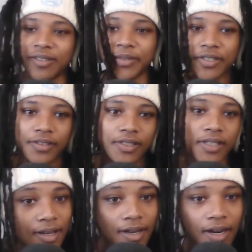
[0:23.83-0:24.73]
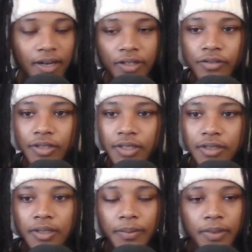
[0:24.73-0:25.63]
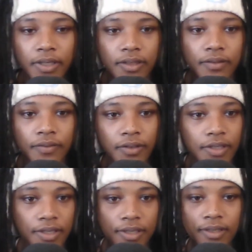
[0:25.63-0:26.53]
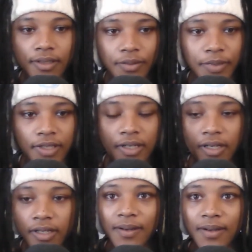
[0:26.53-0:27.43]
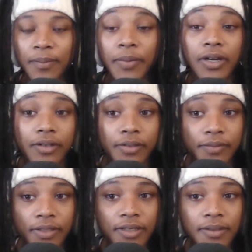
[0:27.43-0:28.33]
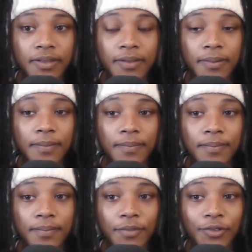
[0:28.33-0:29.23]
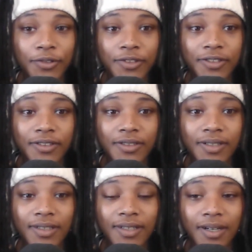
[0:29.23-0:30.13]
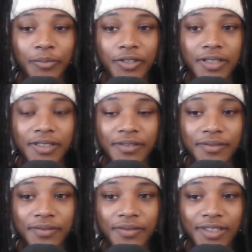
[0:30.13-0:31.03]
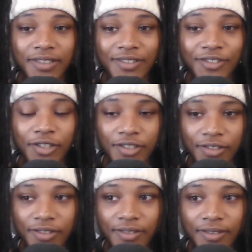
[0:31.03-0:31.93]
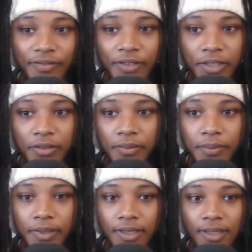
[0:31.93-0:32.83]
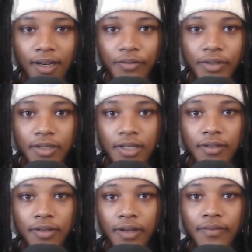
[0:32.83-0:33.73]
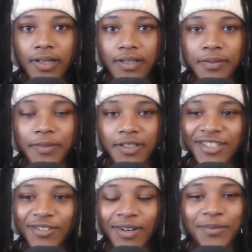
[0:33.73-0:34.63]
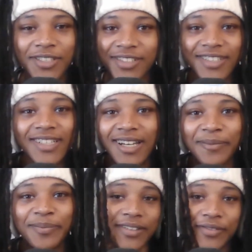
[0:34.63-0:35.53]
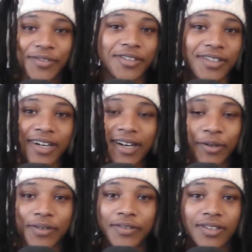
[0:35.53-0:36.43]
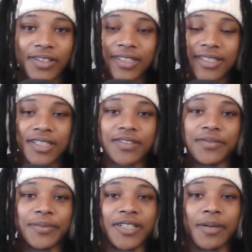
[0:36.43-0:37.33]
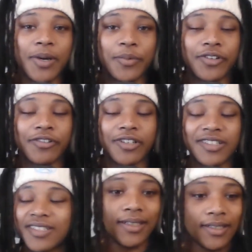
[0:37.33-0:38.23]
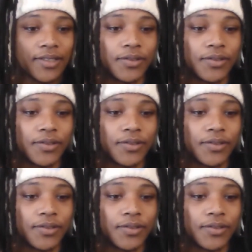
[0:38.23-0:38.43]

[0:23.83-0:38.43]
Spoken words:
but seriously, I originally planned for this to be a comparatively more comprehensive and structured video, but I realize I don't have that in me, so I'm just gonna yap for however long it takes for me to get my point across. Let's do